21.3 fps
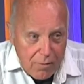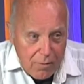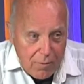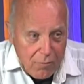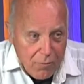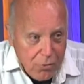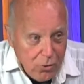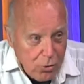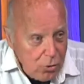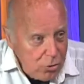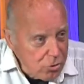
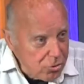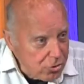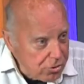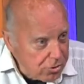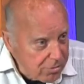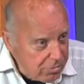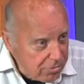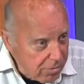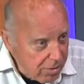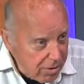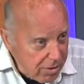
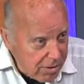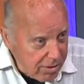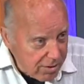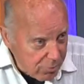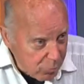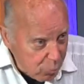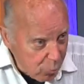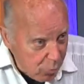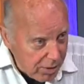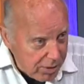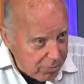fusion is
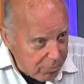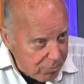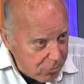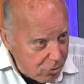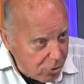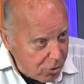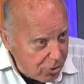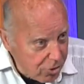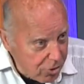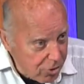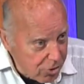what
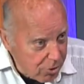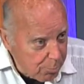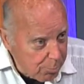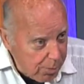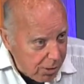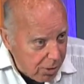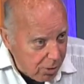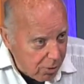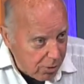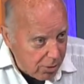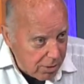nuclear
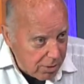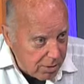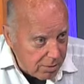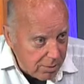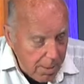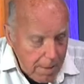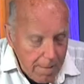power is,